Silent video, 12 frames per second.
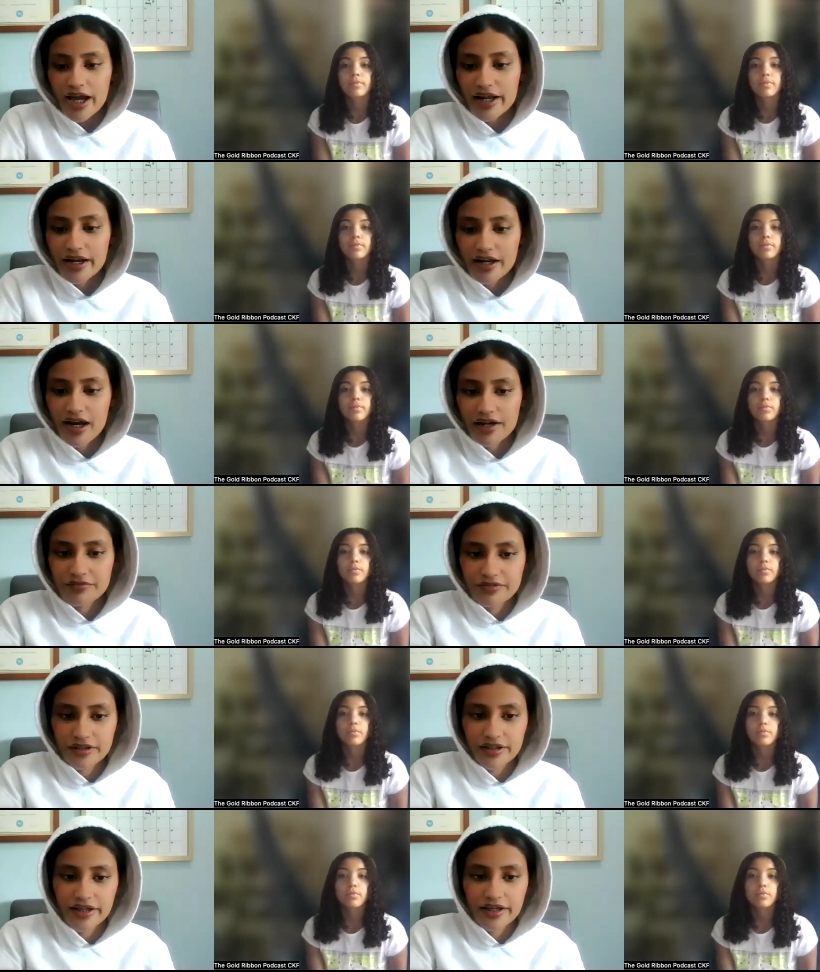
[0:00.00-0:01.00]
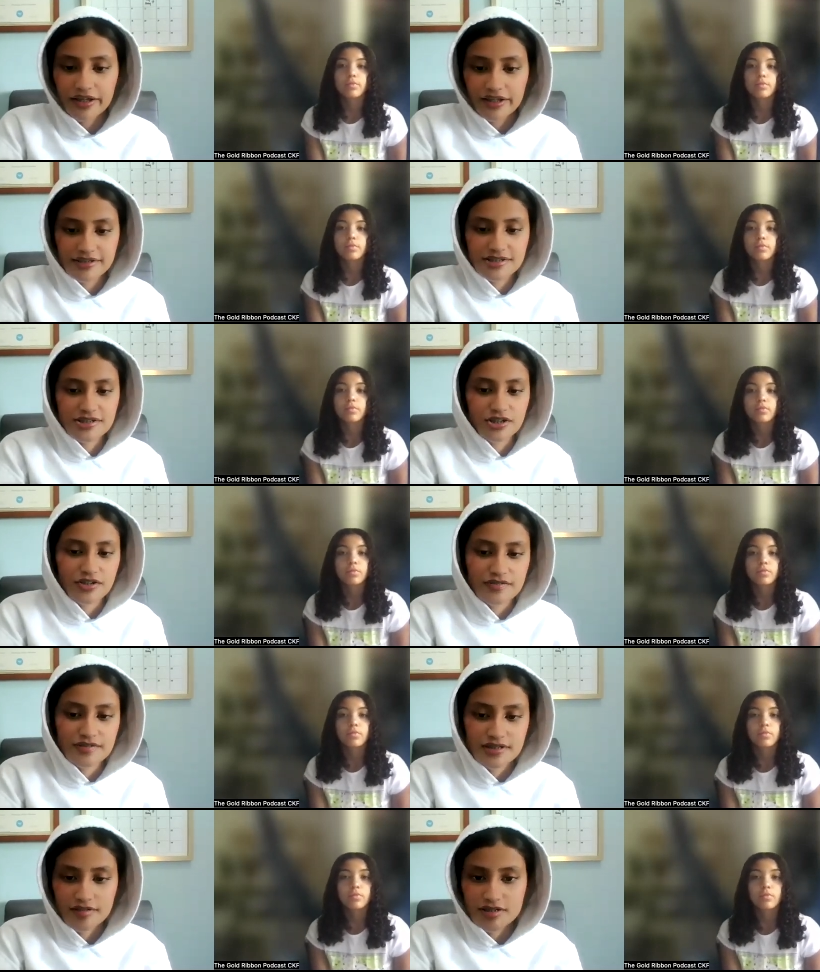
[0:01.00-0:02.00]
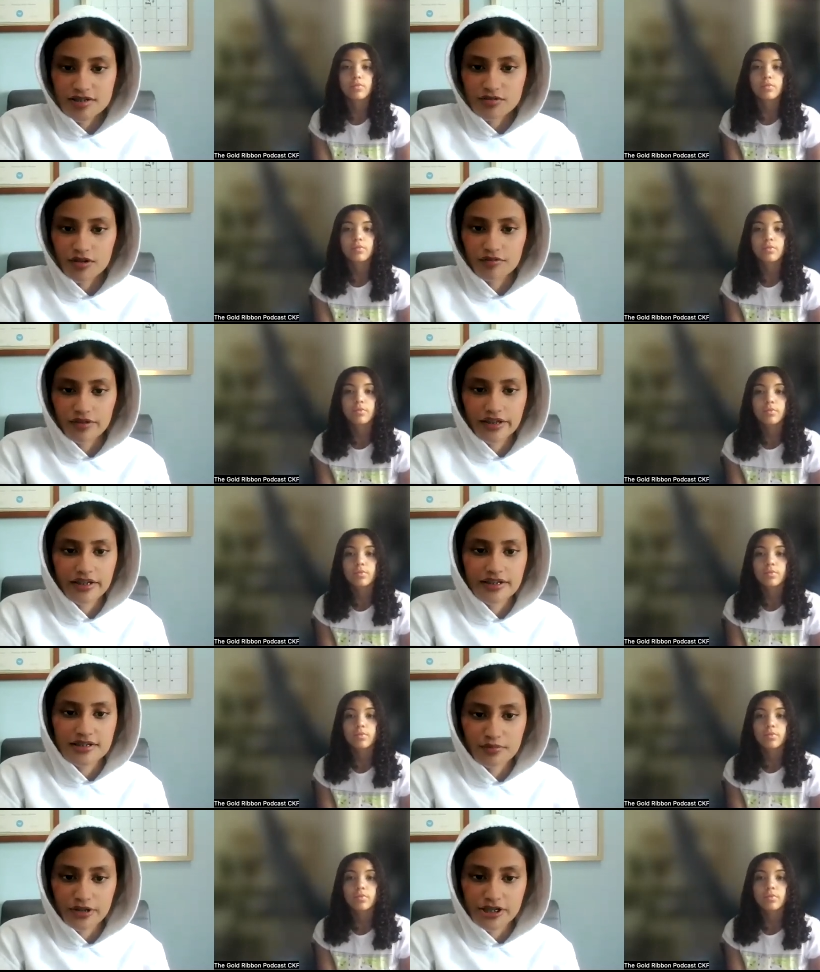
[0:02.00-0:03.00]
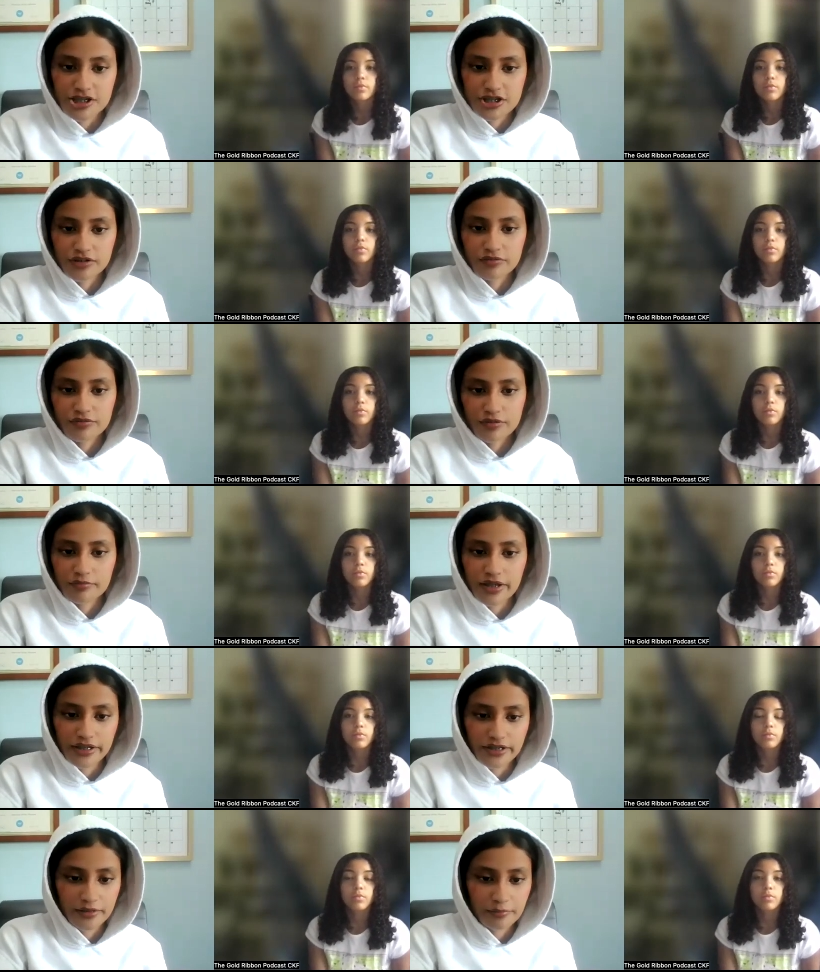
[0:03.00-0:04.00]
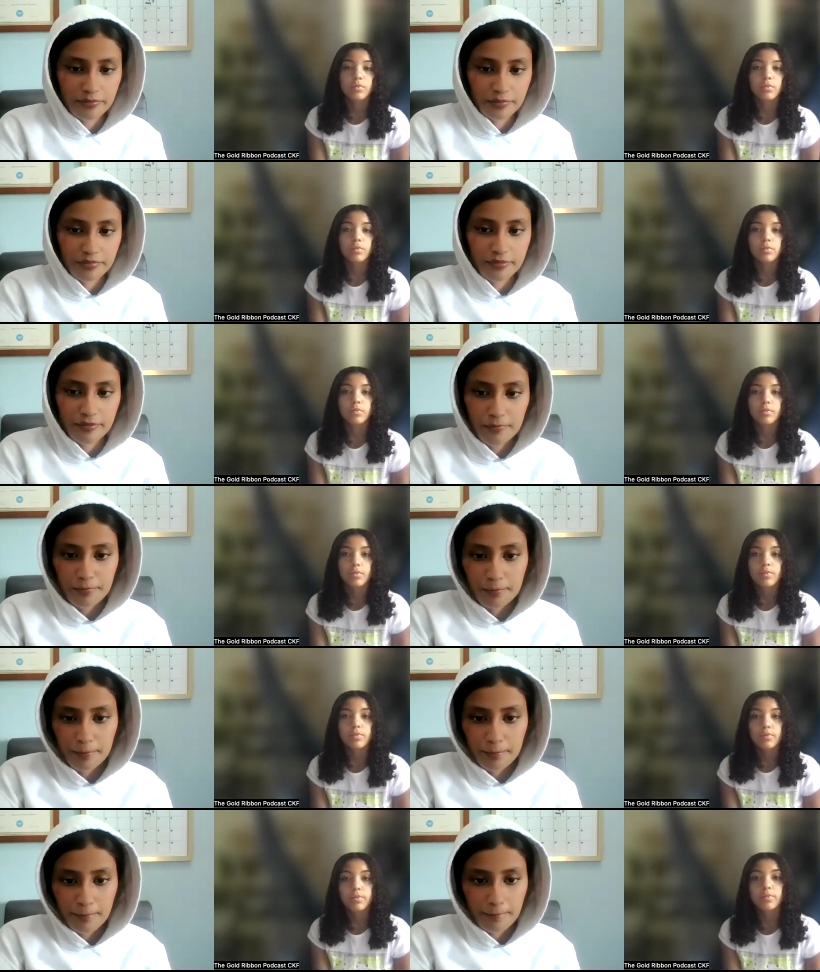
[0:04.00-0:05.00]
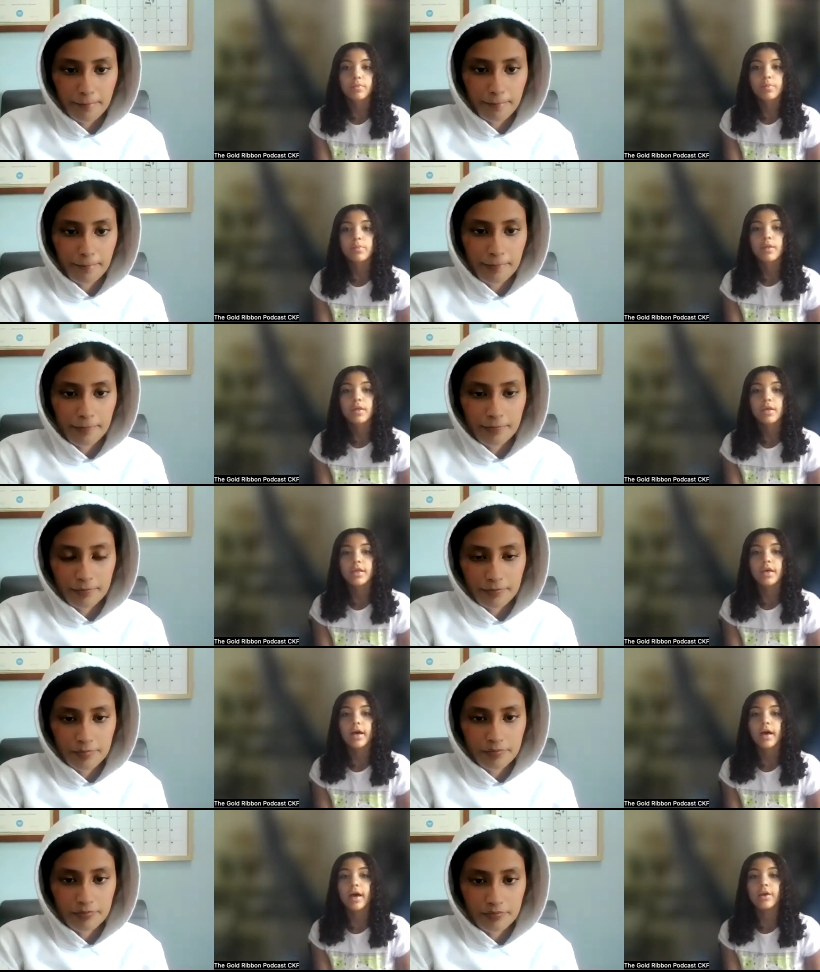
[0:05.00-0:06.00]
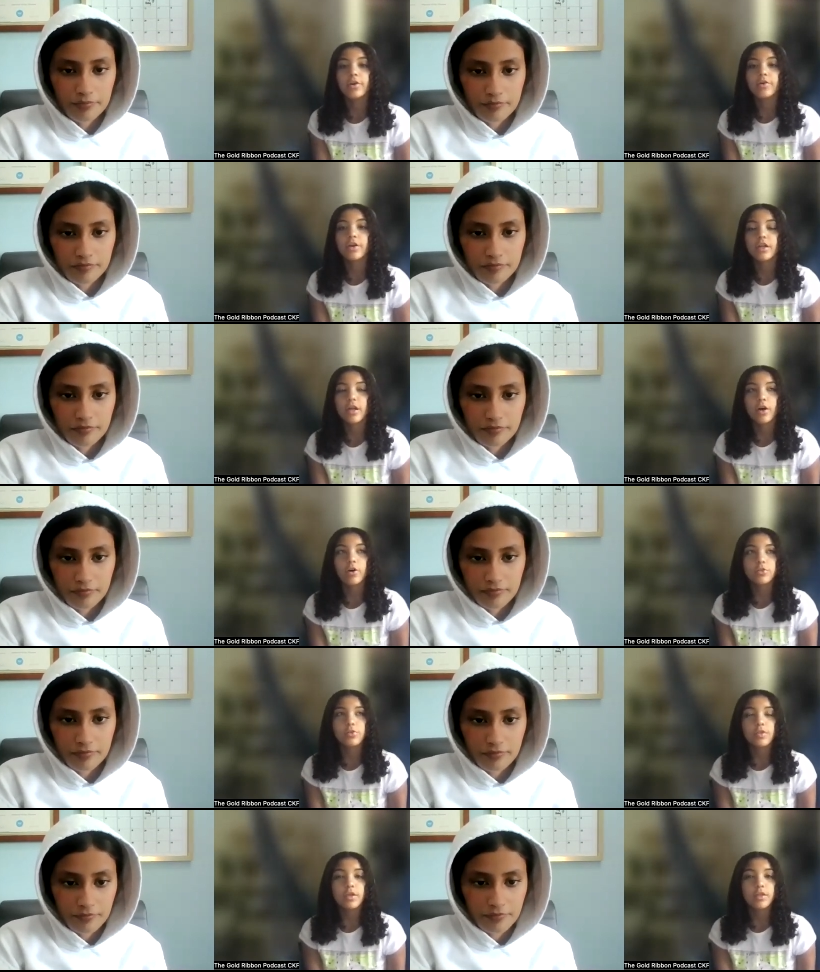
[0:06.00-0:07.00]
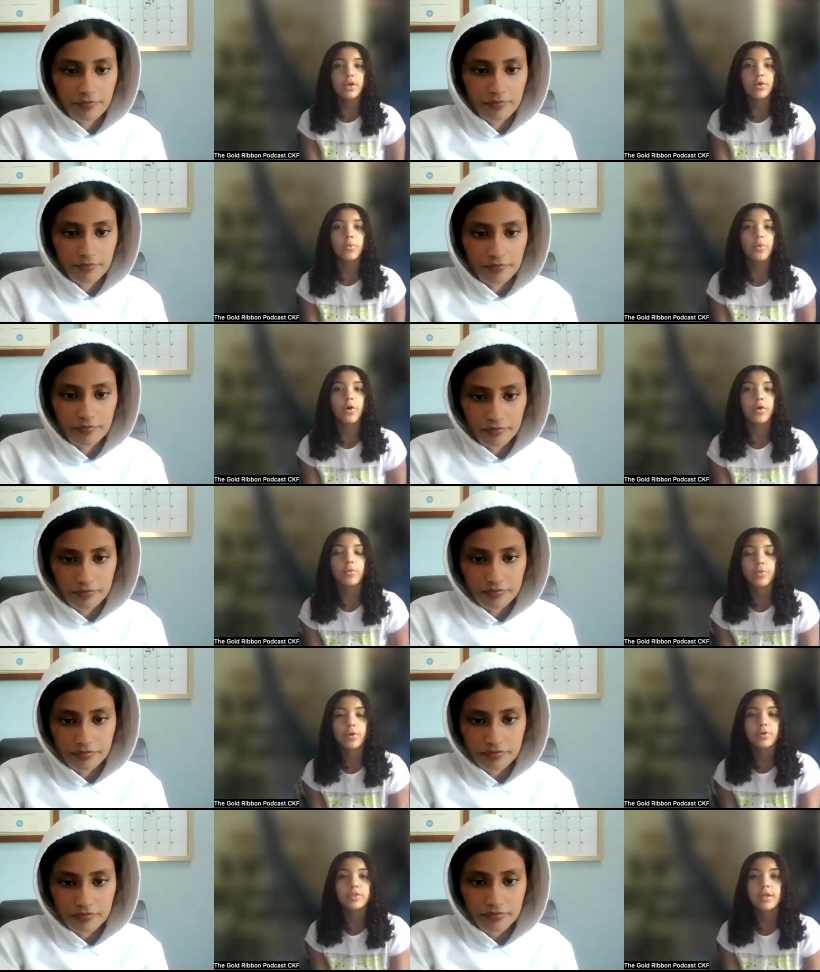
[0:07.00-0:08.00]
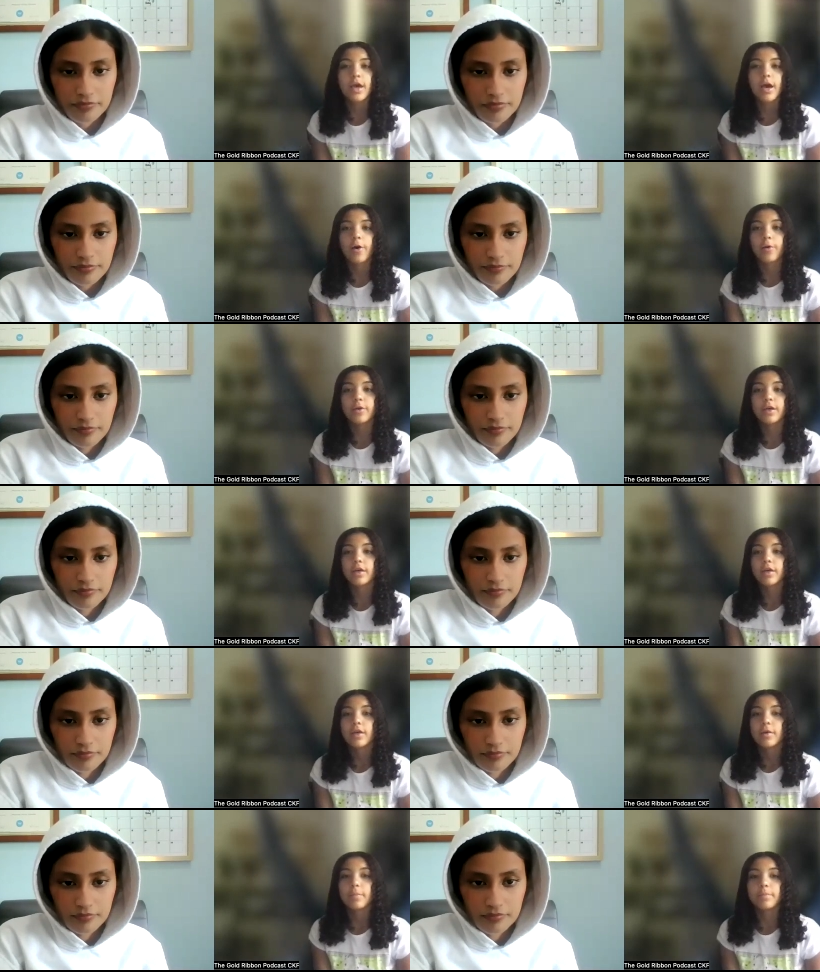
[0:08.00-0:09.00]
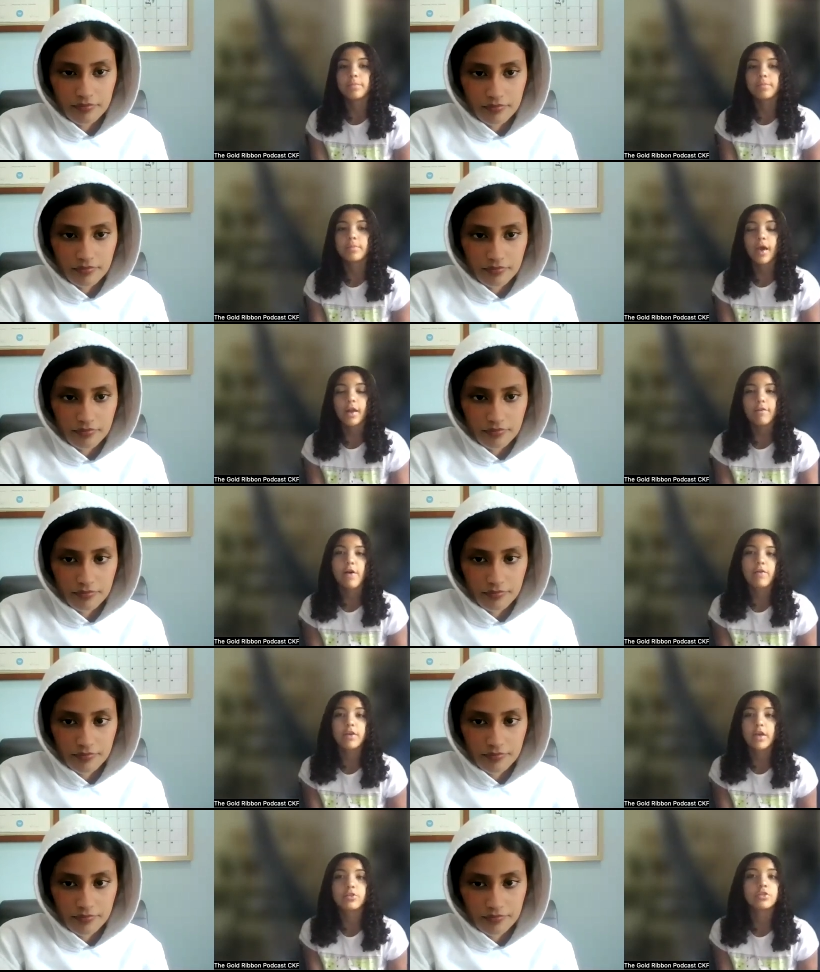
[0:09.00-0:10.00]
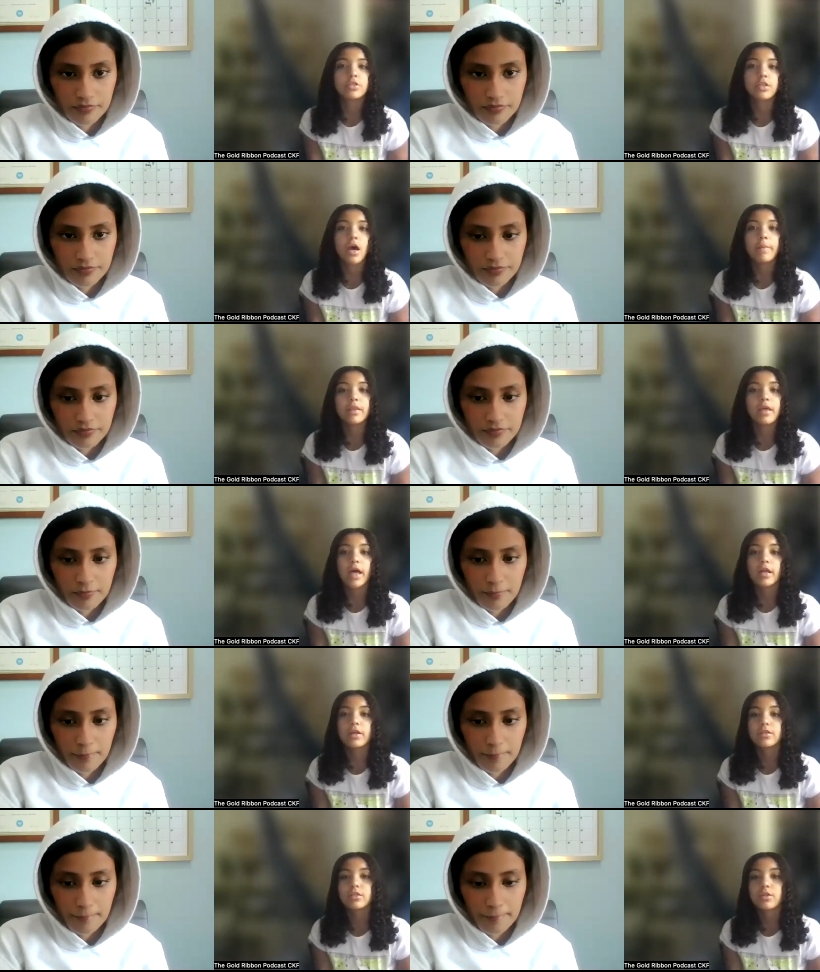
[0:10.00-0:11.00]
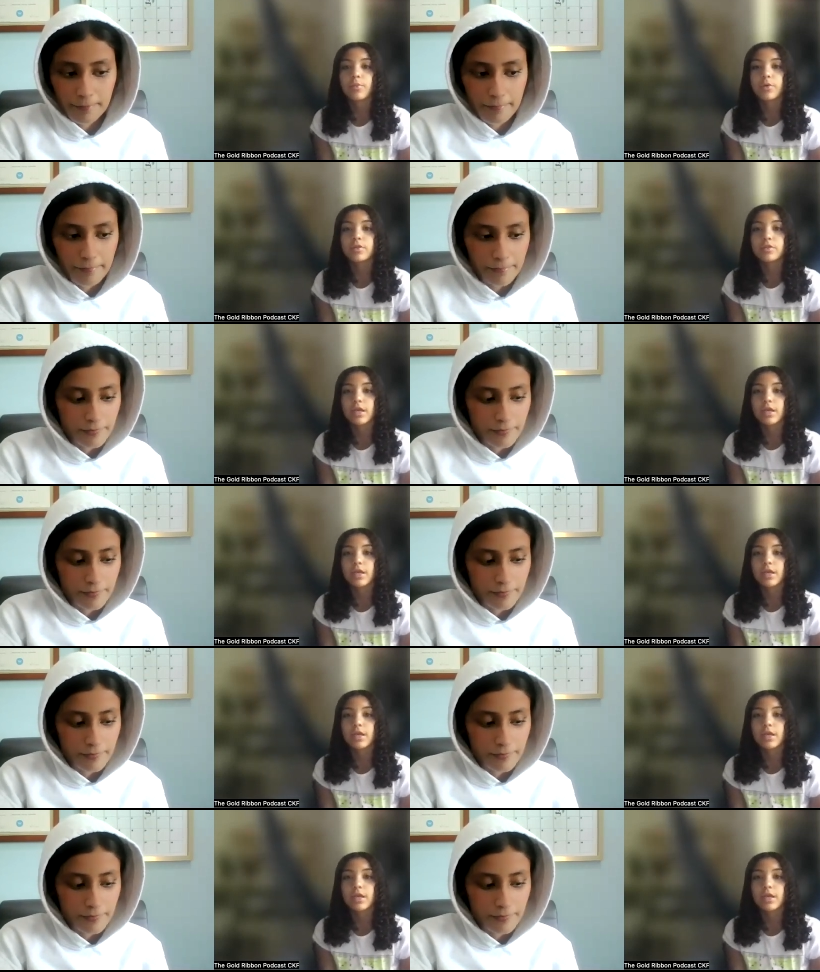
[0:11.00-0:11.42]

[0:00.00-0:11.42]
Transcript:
Speaker 1: And I feel like it serves as sort of like an inspiration for many people.
Speaker 2: Yeah, I agree. And I also think like what you said, how like kind of having cancer does not mean the end to someone's